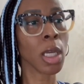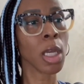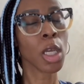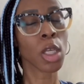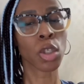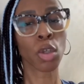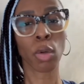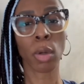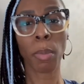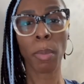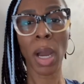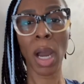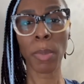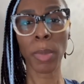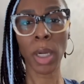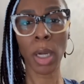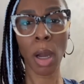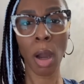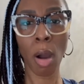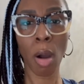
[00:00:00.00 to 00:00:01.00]
So the mama
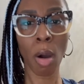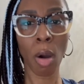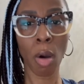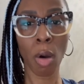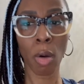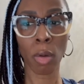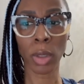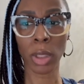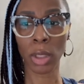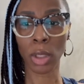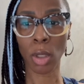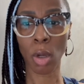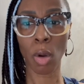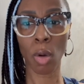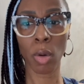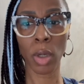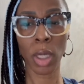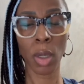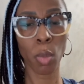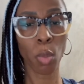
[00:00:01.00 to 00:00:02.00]
called and
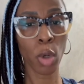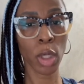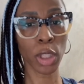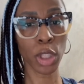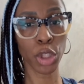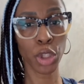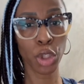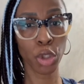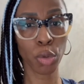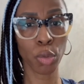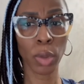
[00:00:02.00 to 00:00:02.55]
told him what to do.